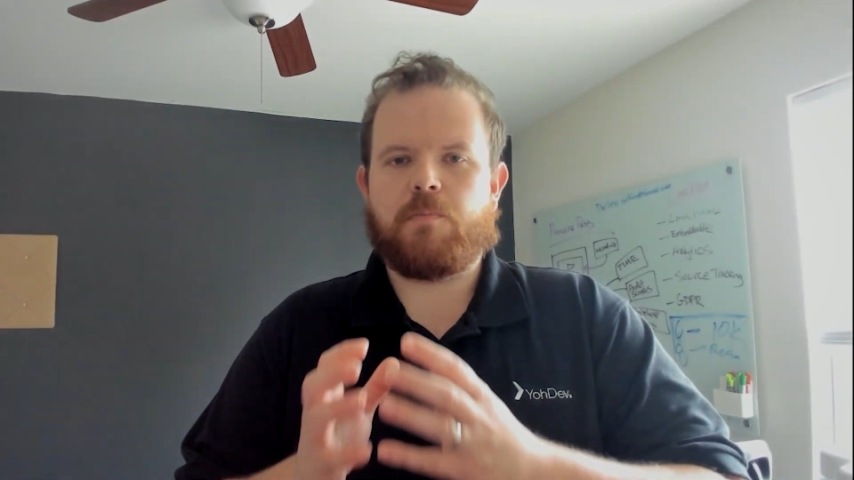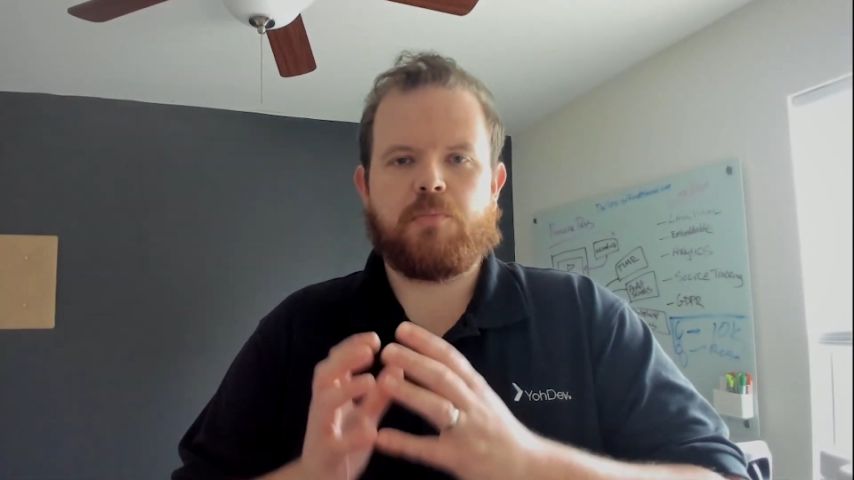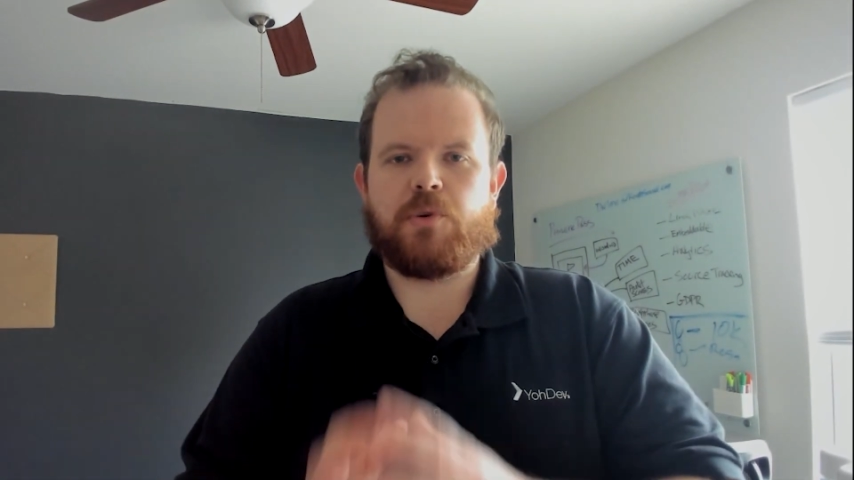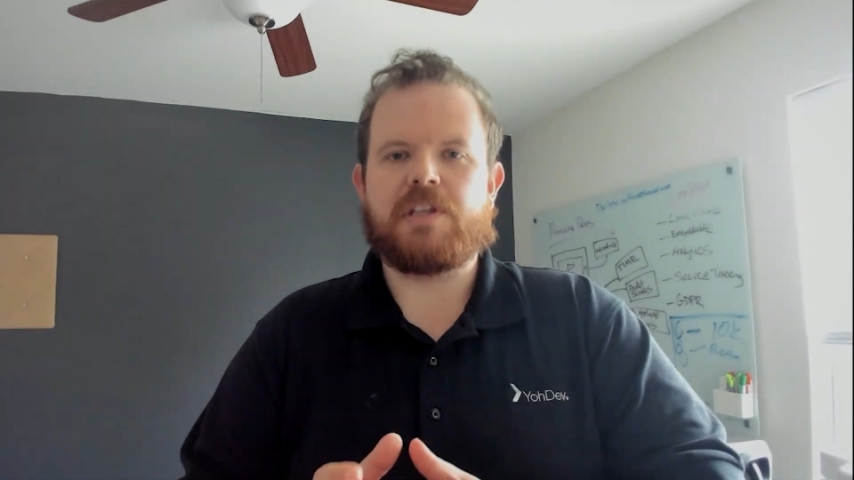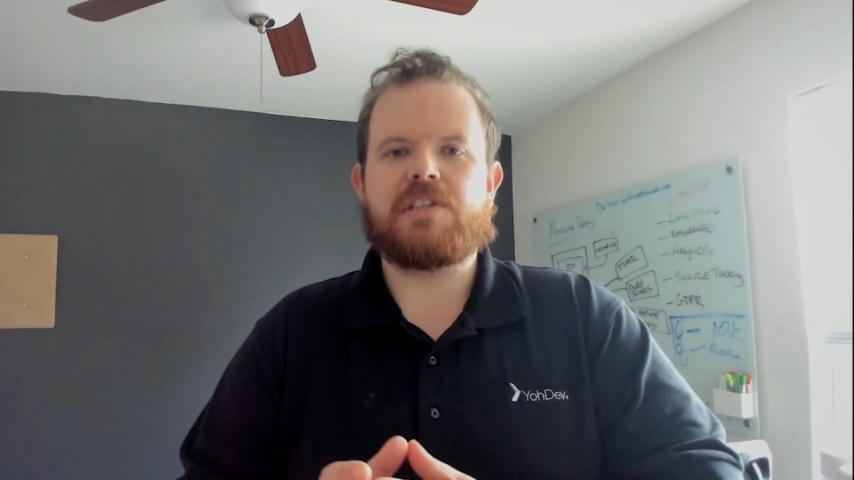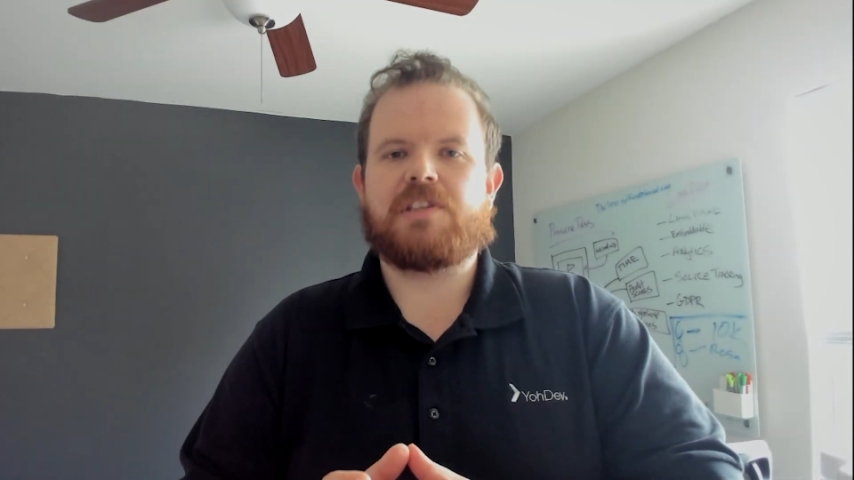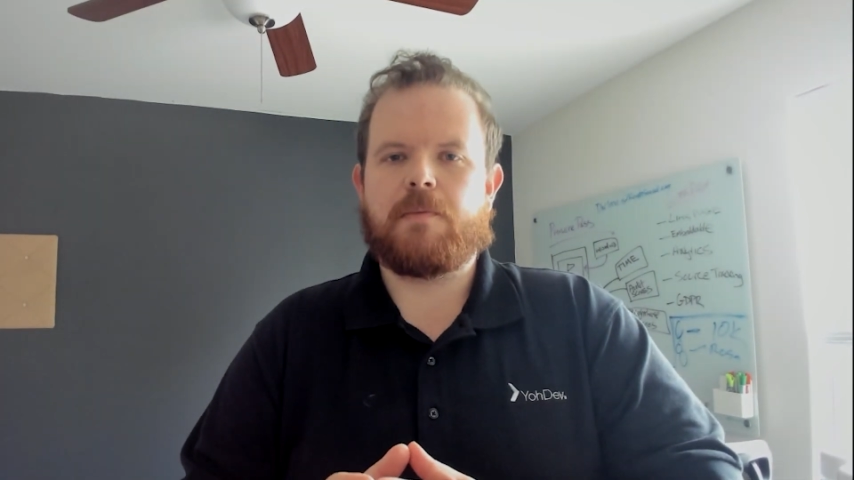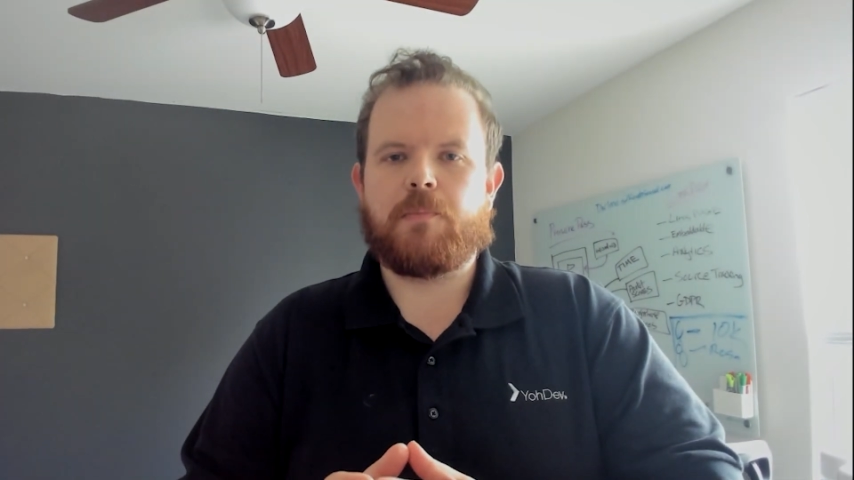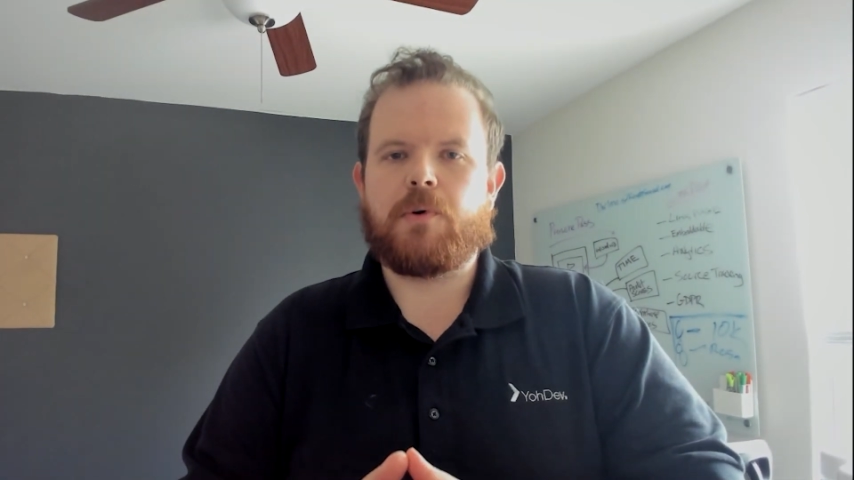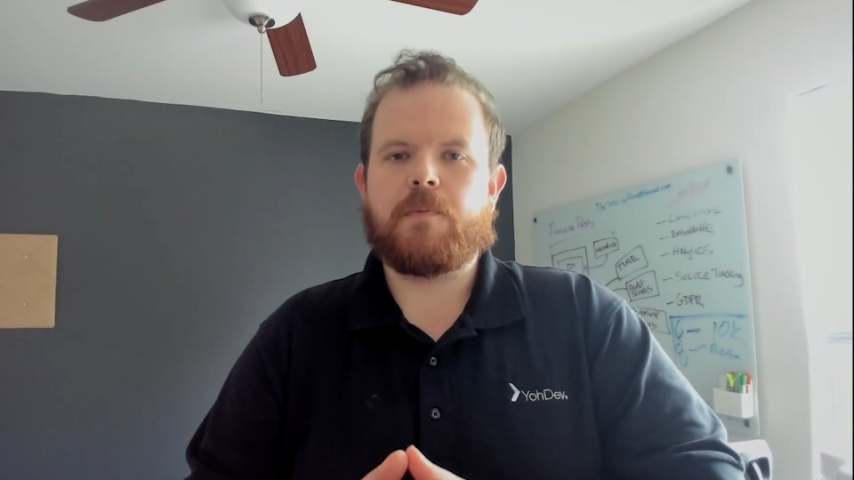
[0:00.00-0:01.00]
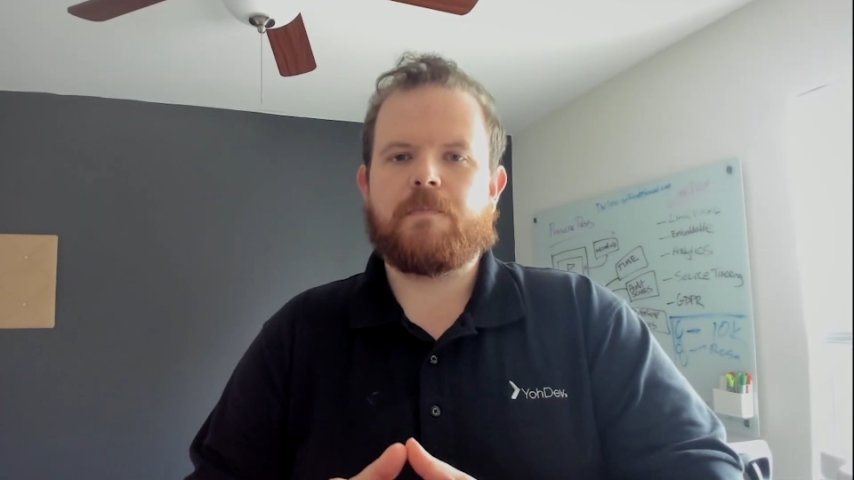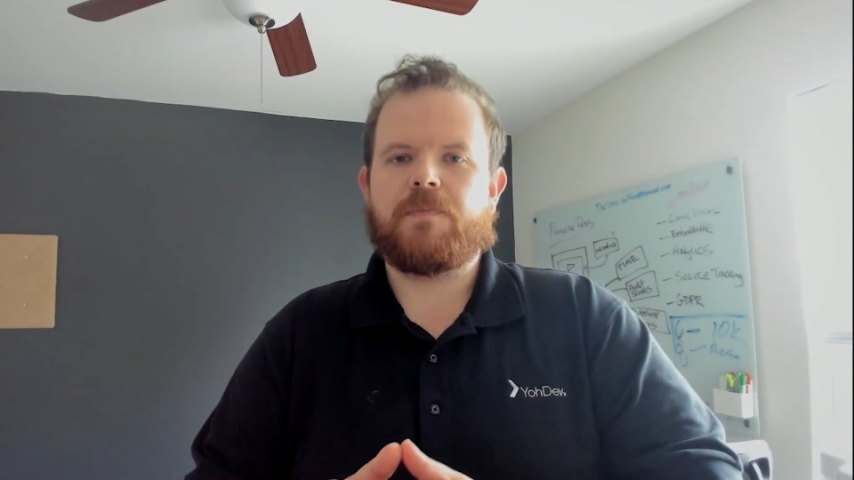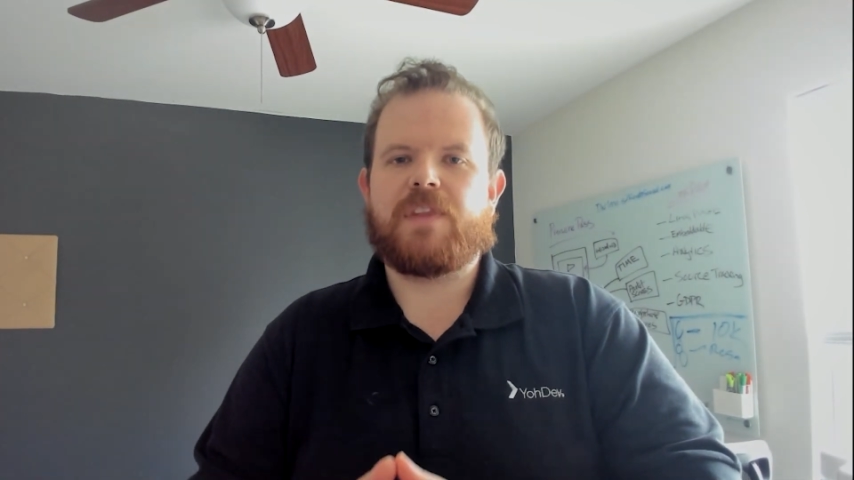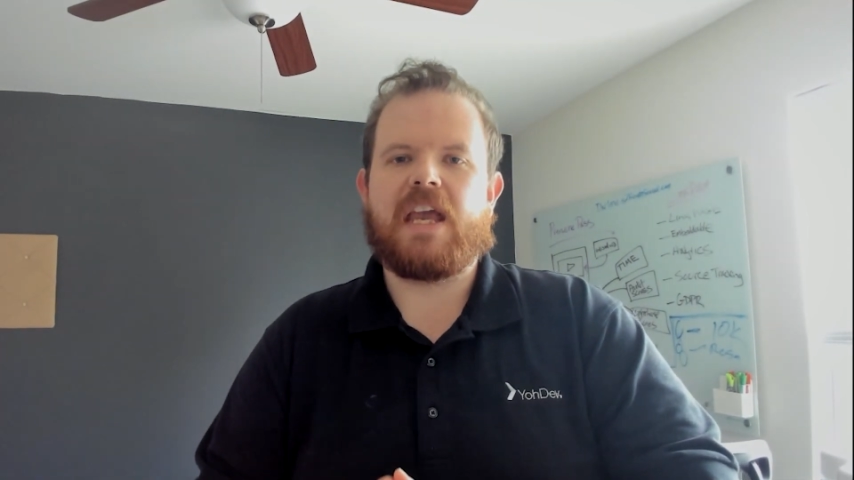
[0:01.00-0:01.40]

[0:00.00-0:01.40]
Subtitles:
pretty simple. They